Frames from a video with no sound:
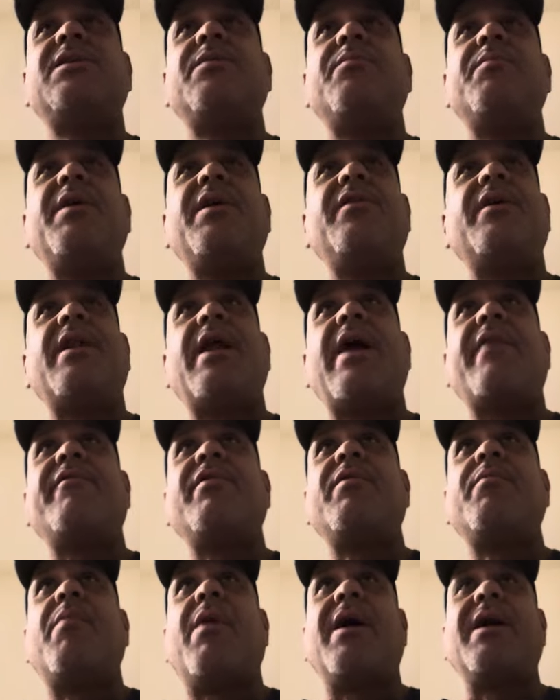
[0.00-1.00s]
to me that
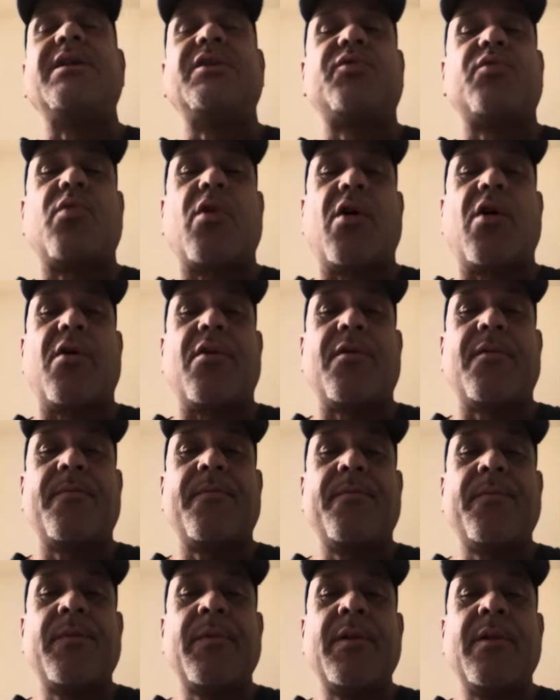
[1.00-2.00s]
everybody's wrong
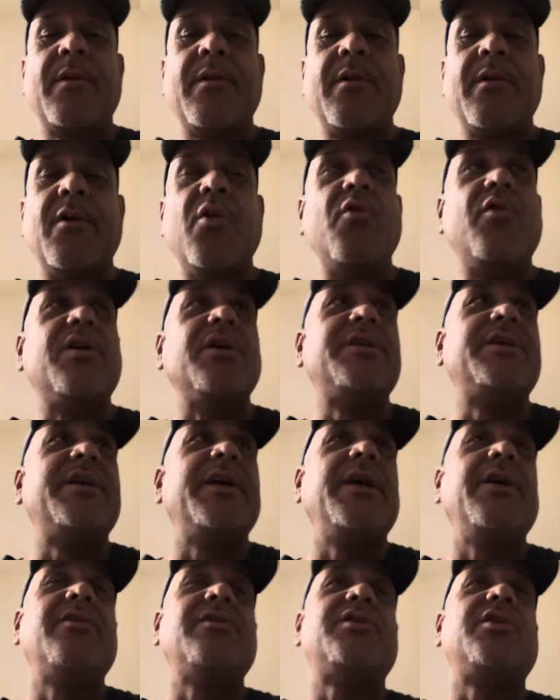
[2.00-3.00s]
who
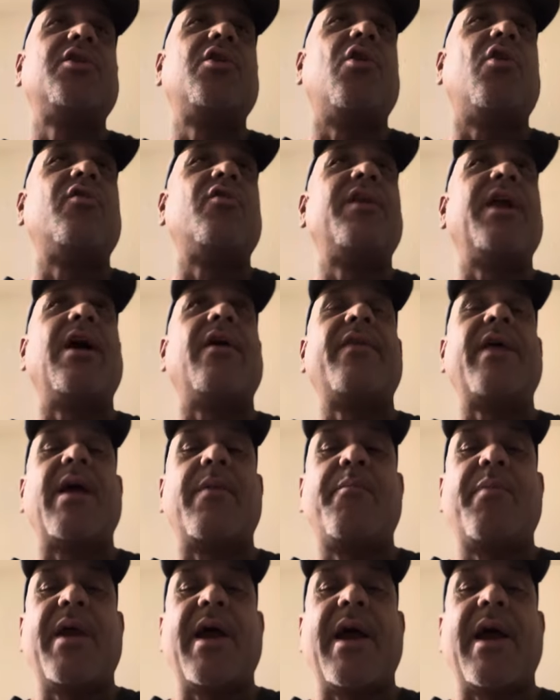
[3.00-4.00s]
continues to go down
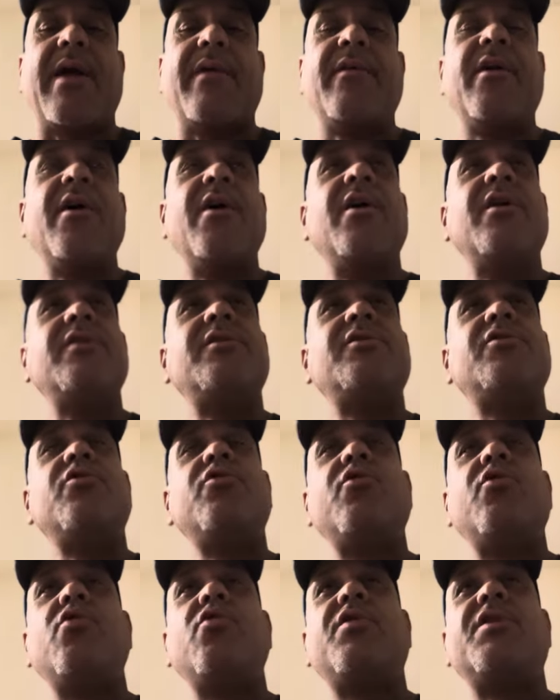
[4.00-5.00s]
that path,
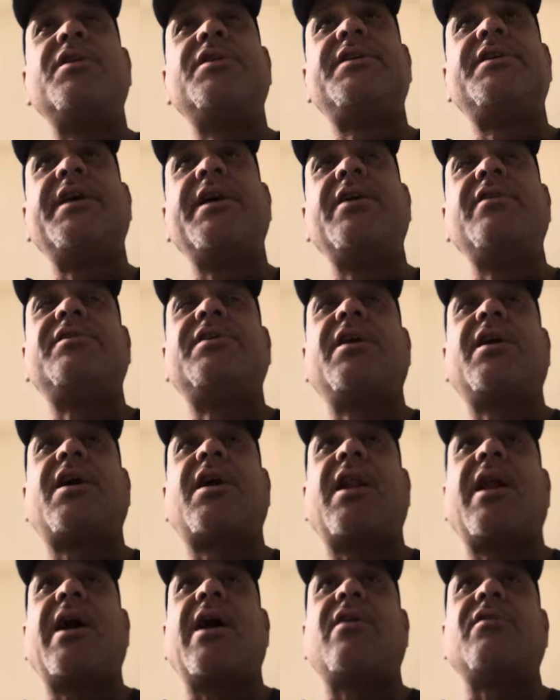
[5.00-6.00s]
to who continues to
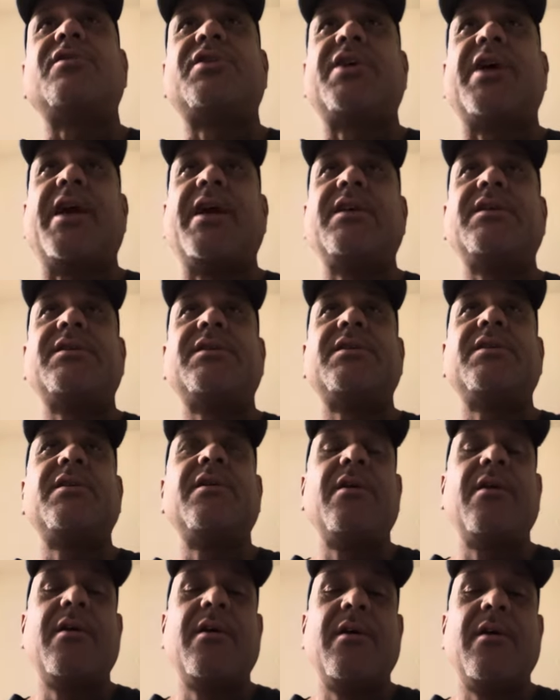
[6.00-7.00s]
clout chase,
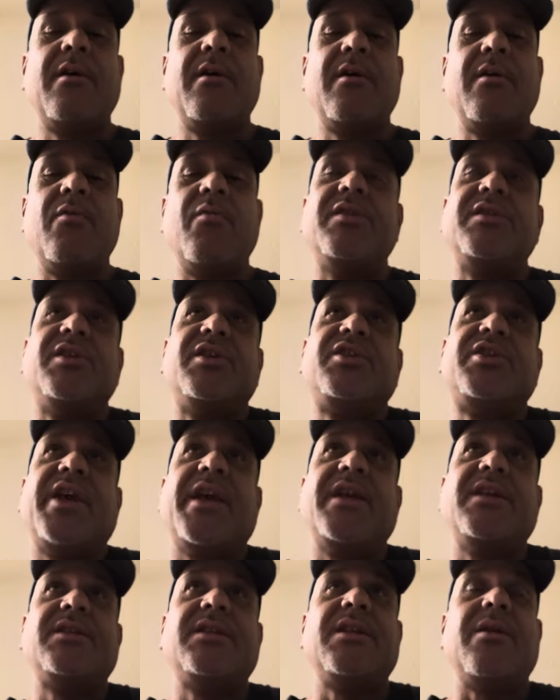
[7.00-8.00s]
which is
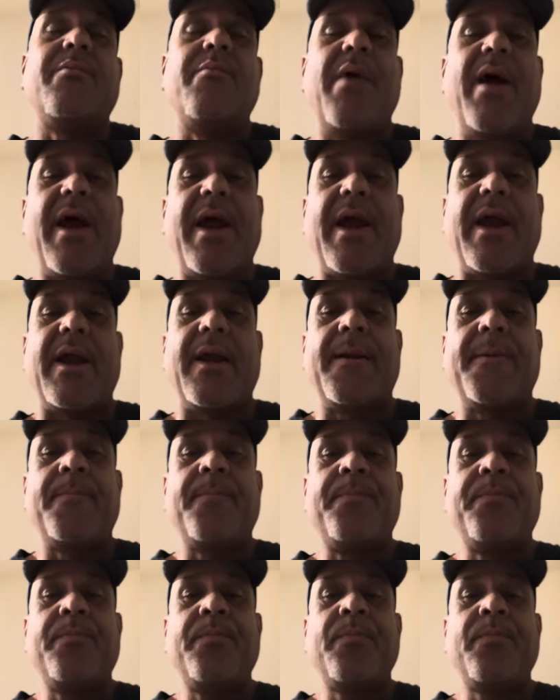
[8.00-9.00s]
chasing the bag
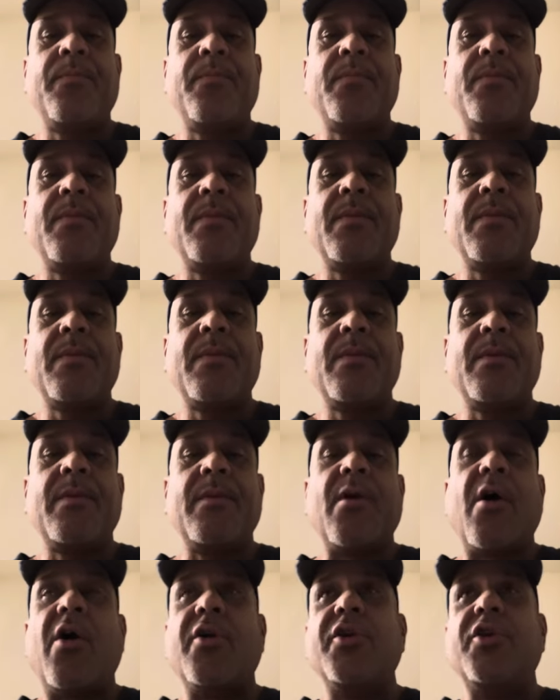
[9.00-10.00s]

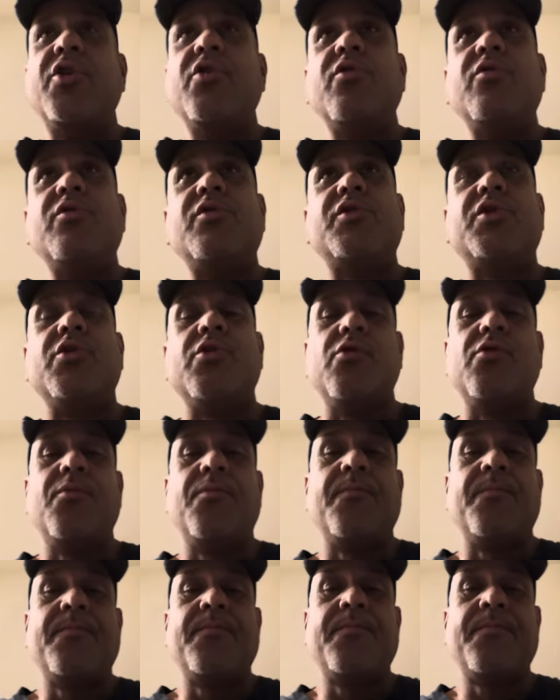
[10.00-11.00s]
on YouTube
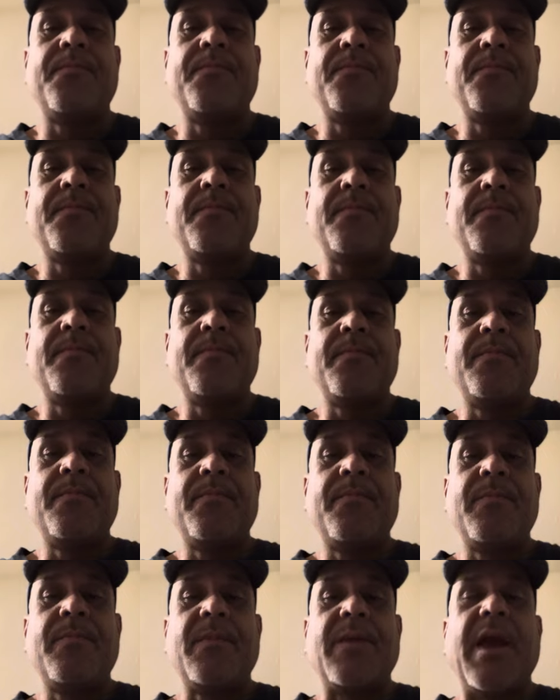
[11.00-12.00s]

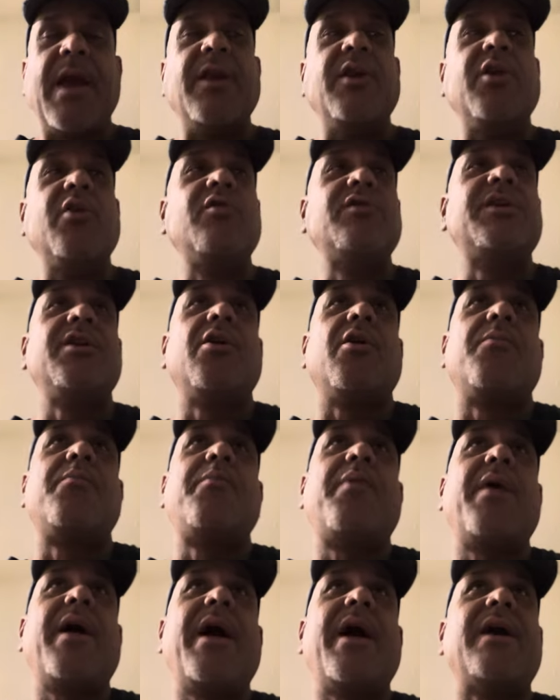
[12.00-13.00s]
and using their
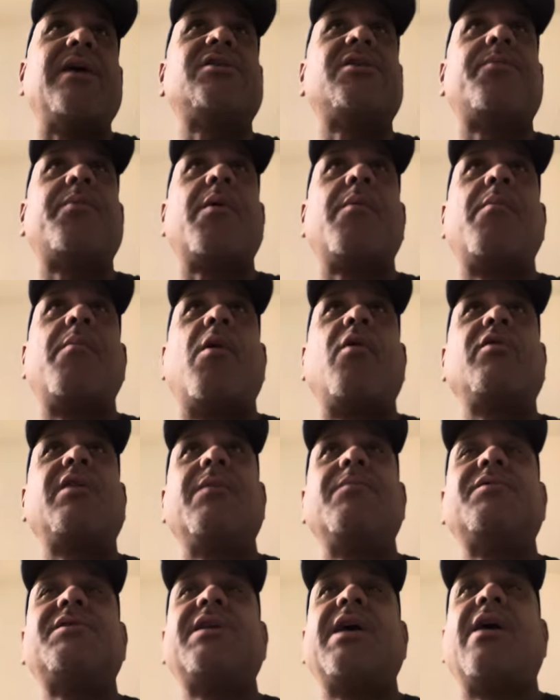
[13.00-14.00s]
past to promote
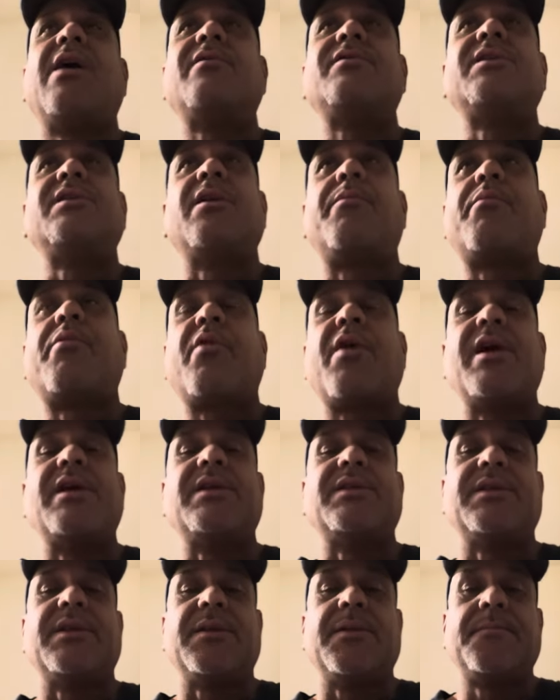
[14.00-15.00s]
themselves in the
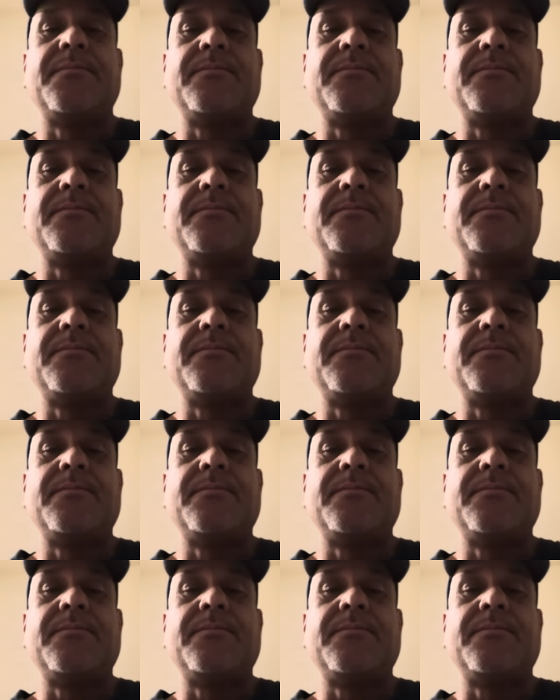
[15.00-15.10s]
present.